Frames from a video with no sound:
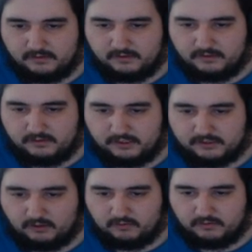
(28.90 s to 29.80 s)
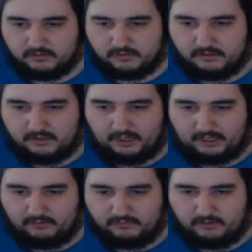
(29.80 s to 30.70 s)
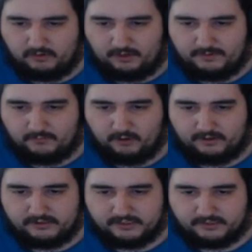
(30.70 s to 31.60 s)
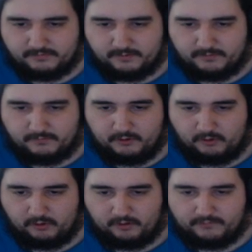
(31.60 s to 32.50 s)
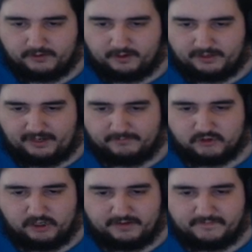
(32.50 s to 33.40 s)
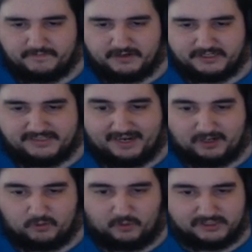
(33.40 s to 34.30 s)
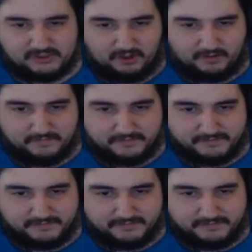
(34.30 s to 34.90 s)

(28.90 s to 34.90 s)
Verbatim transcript: Let's go. I don't know how many more energies I could be able to pull off here. I, am trying to finish that quest off.